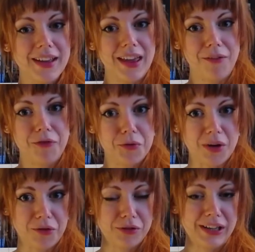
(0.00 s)
if you
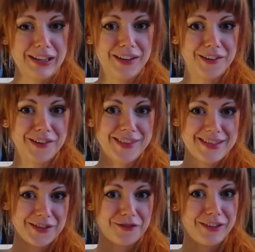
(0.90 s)
agree or
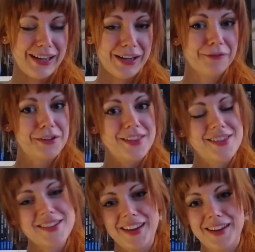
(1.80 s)
disagree with